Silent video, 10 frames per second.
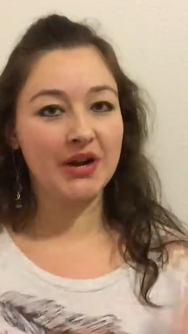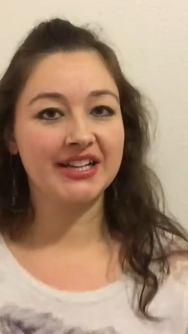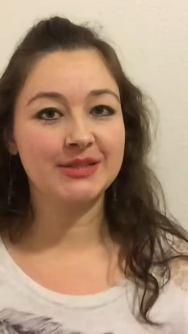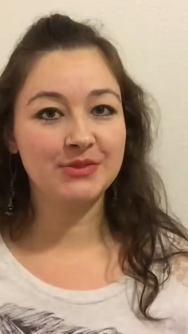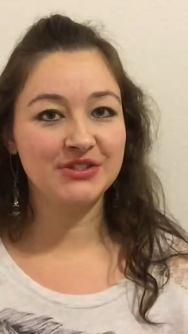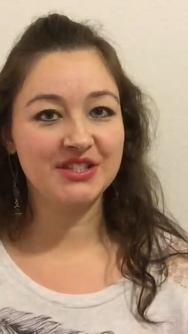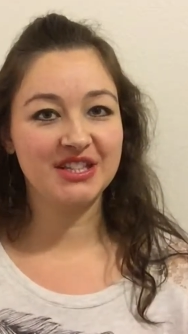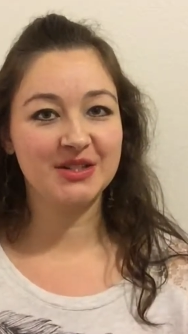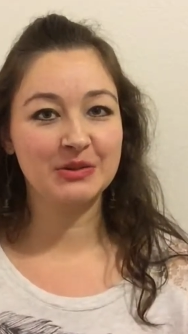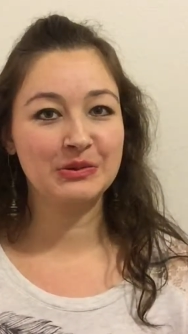Wax
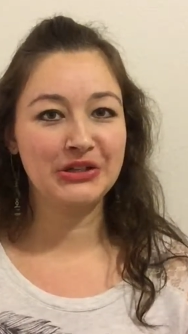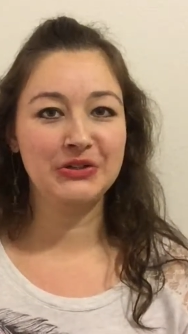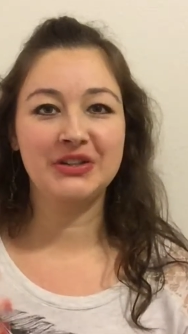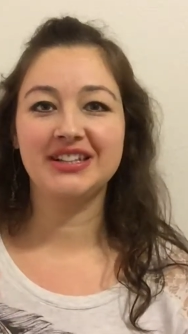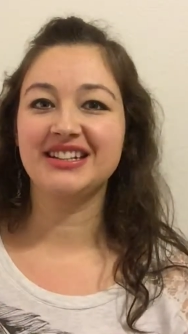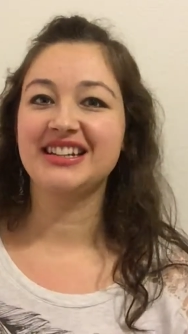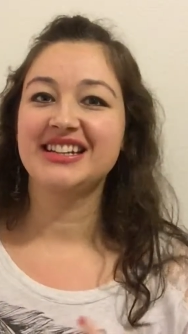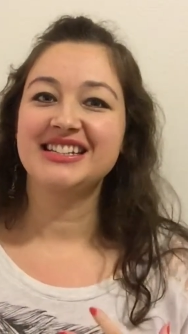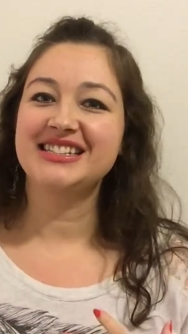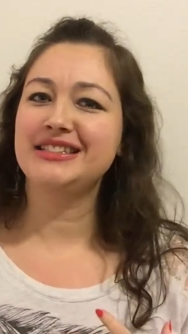Museum where you can
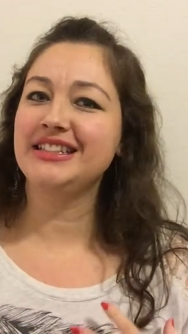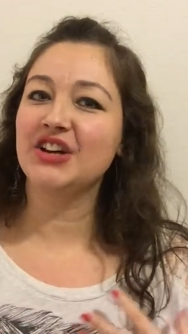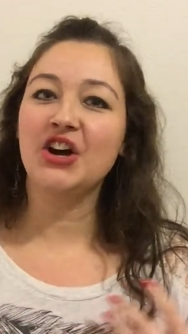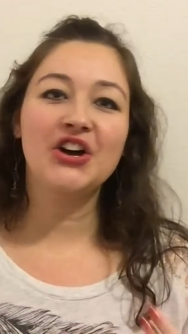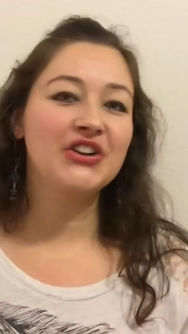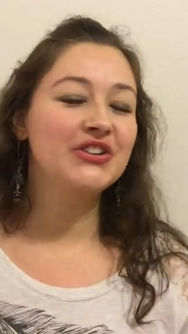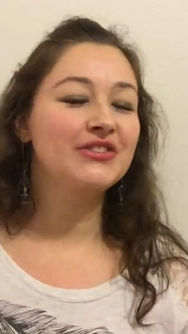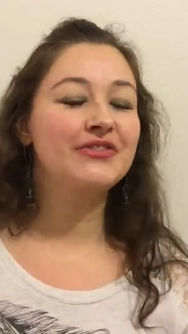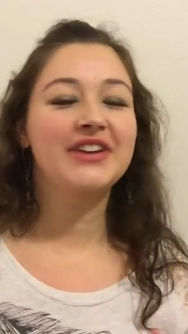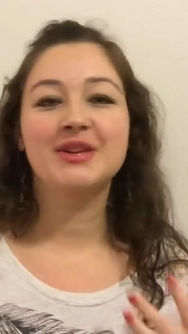see all
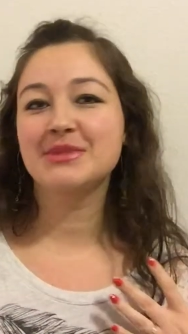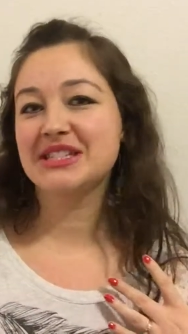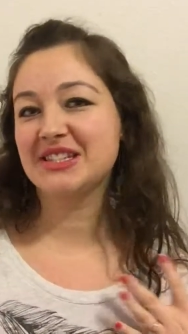your famous